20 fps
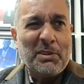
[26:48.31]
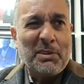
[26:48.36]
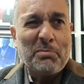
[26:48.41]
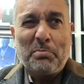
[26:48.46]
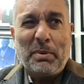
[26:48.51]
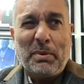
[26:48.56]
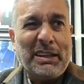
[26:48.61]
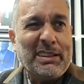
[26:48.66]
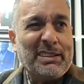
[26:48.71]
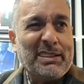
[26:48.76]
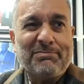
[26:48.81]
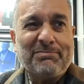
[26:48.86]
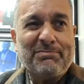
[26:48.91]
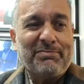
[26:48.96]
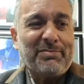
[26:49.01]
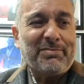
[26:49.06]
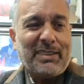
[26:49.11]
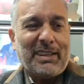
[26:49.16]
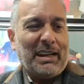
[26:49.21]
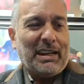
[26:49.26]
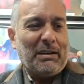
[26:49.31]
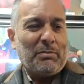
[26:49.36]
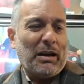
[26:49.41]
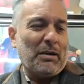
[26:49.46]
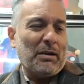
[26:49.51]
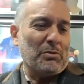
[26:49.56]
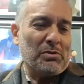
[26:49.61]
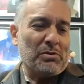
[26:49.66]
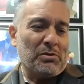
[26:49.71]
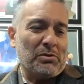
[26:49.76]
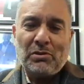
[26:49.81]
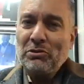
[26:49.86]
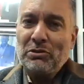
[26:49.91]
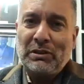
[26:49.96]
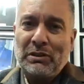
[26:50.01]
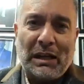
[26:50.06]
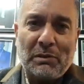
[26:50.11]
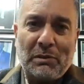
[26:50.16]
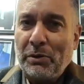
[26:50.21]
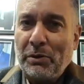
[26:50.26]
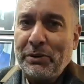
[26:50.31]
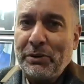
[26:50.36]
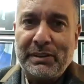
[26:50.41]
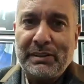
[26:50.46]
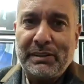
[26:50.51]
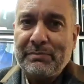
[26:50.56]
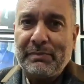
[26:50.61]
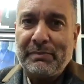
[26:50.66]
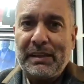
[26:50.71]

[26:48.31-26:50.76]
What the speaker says: but I was not that bothered.